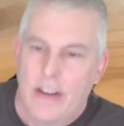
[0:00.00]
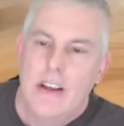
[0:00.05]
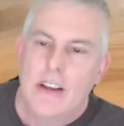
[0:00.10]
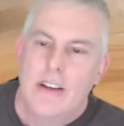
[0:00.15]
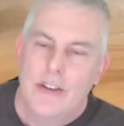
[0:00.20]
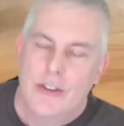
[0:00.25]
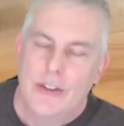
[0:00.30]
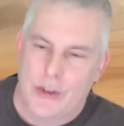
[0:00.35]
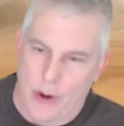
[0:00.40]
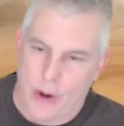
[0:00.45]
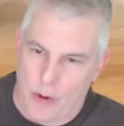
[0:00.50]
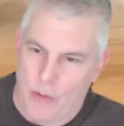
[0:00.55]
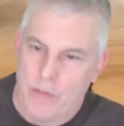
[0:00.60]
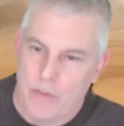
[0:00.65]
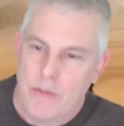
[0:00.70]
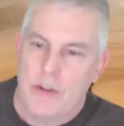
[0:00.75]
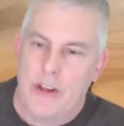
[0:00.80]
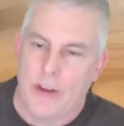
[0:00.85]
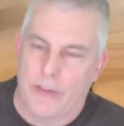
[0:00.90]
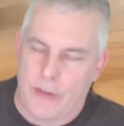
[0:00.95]
So
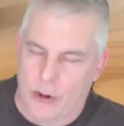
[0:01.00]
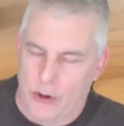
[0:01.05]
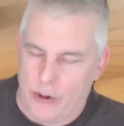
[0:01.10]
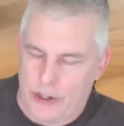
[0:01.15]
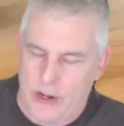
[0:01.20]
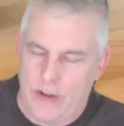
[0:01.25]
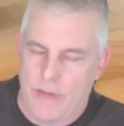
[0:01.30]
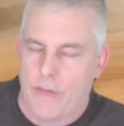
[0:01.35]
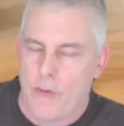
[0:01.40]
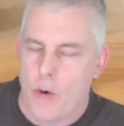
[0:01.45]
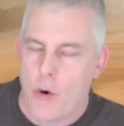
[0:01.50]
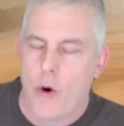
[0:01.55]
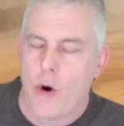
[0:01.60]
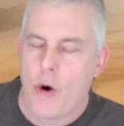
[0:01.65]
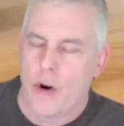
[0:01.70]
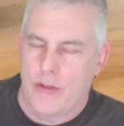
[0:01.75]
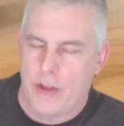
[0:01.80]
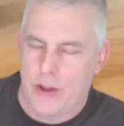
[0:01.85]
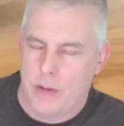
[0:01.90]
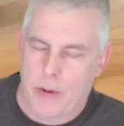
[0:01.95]
difficulty
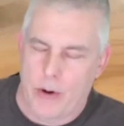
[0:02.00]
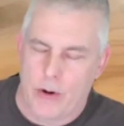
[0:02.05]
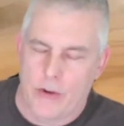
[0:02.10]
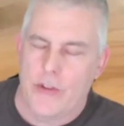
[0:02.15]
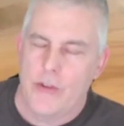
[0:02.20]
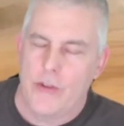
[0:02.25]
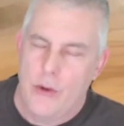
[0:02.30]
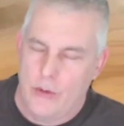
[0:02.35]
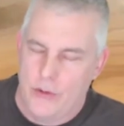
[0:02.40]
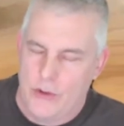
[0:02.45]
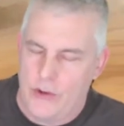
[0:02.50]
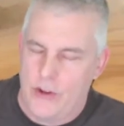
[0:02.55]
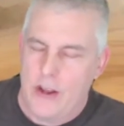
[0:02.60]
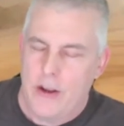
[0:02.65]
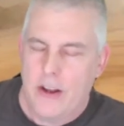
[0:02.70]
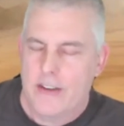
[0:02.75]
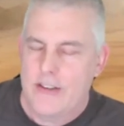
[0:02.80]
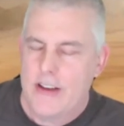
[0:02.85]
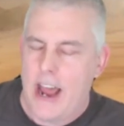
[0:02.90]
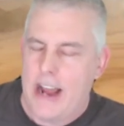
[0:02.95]
for the person who's the
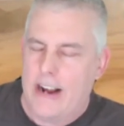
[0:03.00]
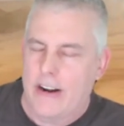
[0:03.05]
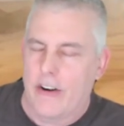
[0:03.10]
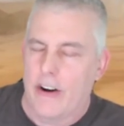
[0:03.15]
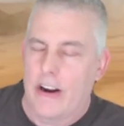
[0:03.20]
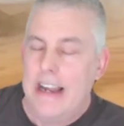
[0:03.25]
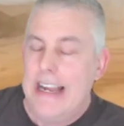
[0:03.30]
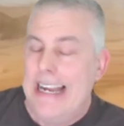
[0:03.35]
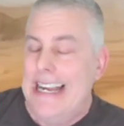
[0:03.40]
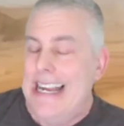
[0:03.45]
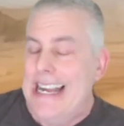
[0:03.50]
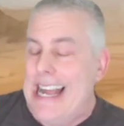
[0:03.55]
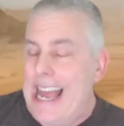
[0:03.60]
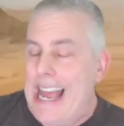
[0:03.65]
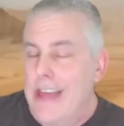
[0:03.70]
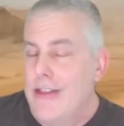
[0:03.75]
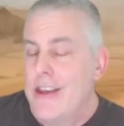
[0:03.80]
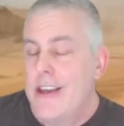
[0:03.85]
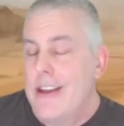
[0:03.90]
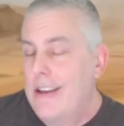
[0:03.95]
attacker.
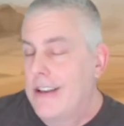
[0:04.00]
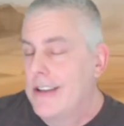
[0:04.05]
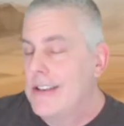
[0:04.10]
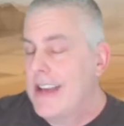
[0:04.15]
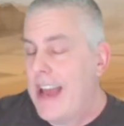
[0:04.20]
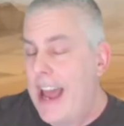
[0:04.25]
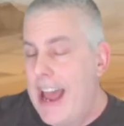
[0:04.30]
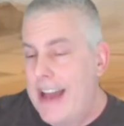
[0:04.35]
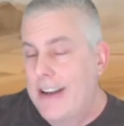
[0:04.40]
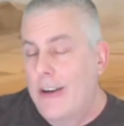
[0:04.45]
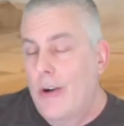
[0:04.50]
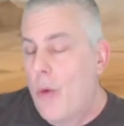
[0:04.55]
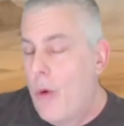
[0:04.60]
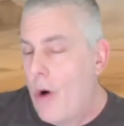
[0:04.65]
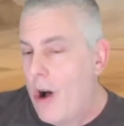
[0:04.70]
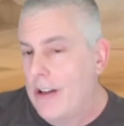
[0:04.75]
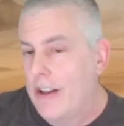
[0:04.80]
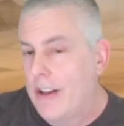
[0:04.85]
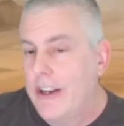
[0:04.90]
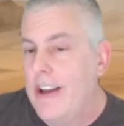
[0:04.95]
And then let's add
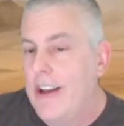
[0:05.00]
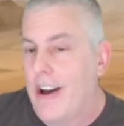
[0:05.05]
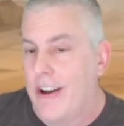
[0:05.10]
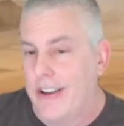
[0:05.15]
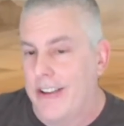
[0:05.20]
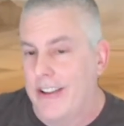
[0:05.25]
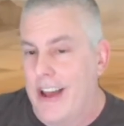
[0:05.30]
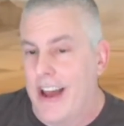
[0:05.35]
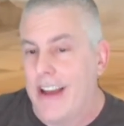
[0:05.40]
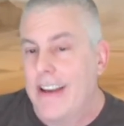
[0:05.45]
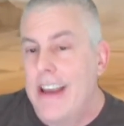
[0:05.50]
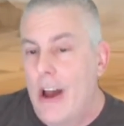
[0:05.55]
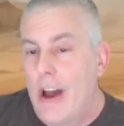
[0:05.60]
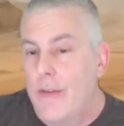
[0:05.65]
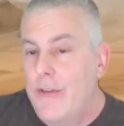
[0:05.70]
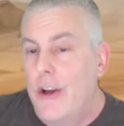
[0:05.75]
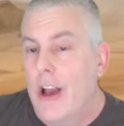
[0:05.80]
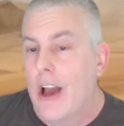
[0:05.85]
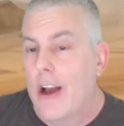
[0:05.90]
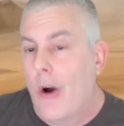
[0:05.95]
quality onto that. Now,
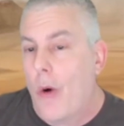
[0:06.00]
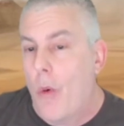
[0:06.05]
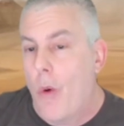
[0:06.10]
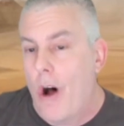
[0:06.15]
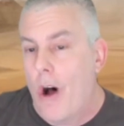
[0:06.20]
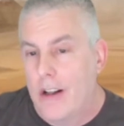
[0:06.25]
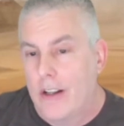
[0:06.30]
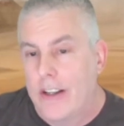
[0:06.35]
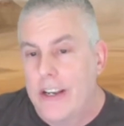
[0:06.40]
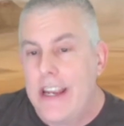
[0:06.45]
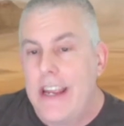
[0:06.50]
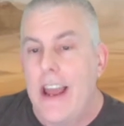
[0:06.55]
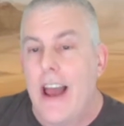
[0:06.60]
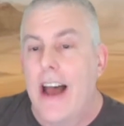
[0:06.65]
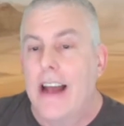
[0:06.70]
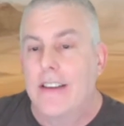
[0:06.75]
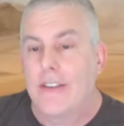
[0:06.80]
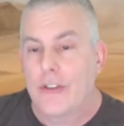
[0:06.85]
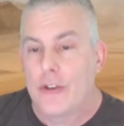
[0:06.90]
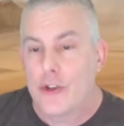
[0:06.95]
if you've got quality
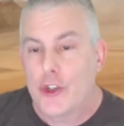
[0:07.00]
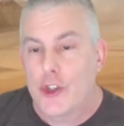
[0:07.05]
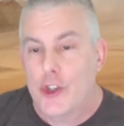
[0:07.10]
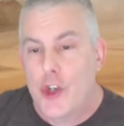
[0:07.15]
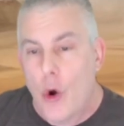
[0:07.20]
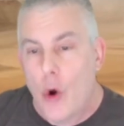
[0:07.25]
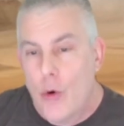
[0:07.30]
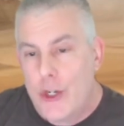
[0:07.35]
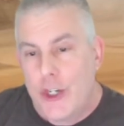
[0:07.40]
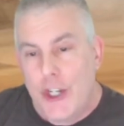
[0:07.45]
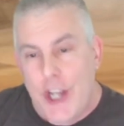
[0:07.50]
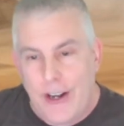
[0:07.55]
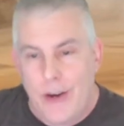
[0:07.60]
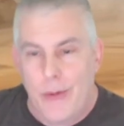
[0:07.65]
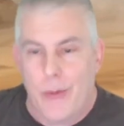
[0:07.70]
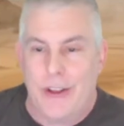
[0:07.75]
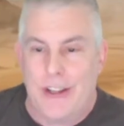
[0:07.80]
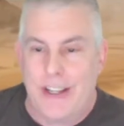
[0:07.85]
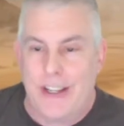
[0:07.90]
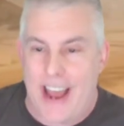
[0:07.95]
associated
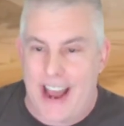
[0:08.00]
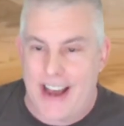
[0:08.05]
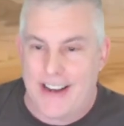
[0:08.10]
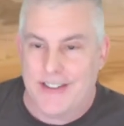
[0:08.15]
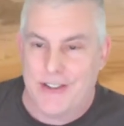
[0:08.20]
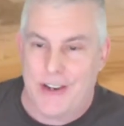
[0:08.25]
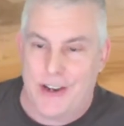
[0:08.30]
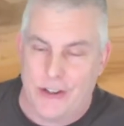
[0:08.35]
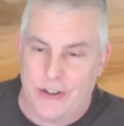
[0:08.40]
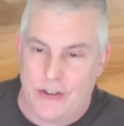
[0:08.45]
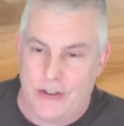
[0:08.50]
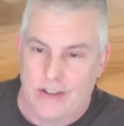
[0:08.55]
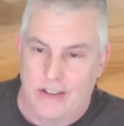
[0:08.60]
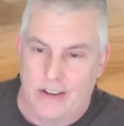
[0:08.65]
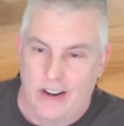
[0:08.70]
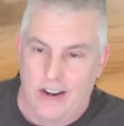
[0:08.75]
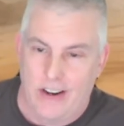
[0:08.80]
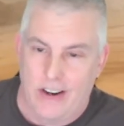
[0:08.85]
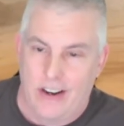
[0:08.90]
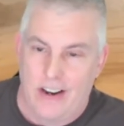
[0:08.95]
with the assets,
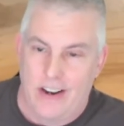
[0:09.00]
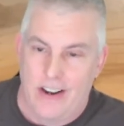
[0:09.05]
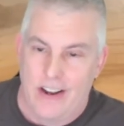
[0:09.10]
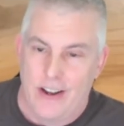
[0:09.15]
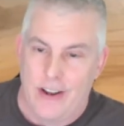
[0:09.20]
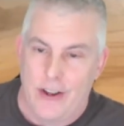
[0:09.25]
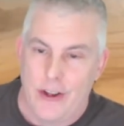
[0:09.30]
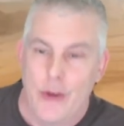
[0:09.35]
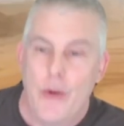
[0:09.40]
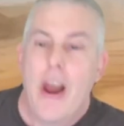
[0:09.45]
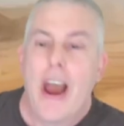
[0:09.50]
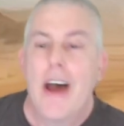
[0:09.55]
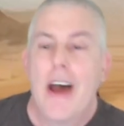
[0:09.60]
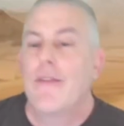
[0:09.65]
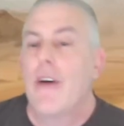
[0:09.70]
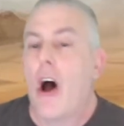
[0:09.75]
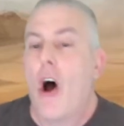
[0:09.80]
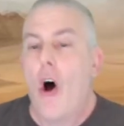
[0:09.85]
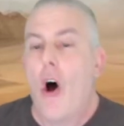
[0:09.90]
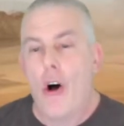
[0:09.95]
you
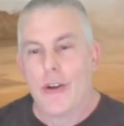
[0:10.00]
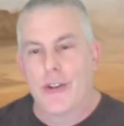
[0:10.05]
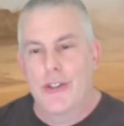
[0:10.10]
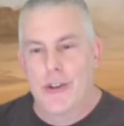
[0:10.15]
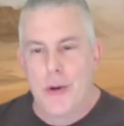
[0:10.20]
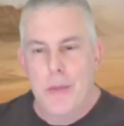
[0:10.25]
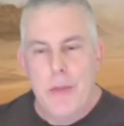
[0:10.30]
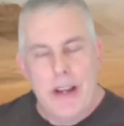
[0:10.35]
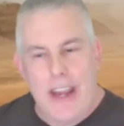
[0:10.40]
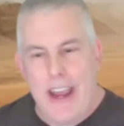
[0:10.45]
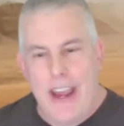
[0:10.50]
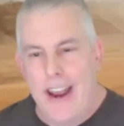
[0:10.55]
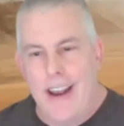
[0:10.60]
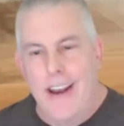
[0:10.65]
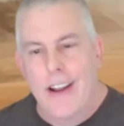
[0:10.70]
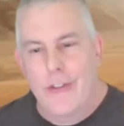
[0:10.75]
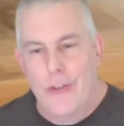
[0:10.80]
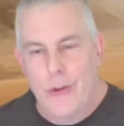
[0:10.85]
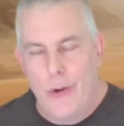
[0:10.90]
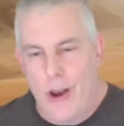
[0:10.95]
have also
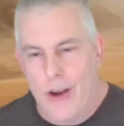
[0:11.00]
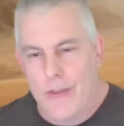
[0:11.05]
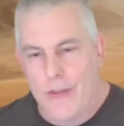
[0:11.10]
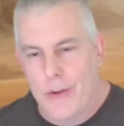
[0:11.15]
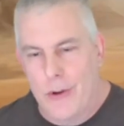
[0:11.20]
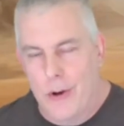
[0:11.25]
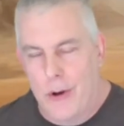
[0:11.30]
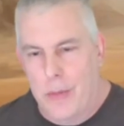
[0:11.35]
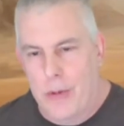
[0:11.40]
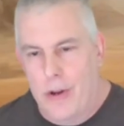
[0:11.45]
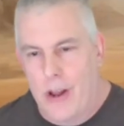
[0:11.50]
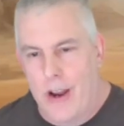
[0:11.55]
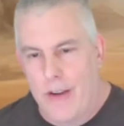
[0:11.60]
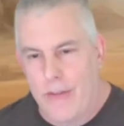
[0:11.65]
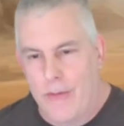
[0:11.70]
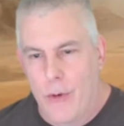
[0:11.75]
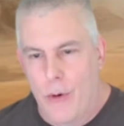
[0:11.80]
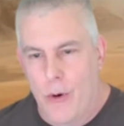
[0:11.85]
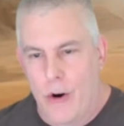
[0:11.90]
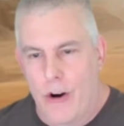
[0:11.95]
mechanics you have to apply
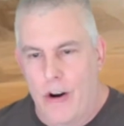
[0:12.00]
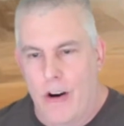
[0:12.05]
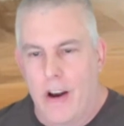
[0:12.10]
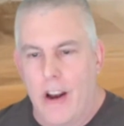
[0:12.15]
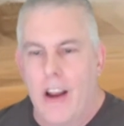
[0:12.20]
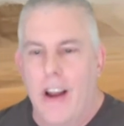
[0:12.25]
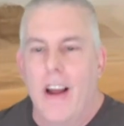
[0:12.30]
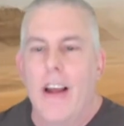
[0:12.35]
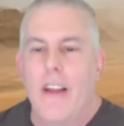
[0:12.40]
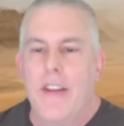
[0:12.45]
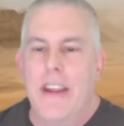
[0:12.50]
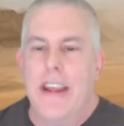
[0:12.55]
for the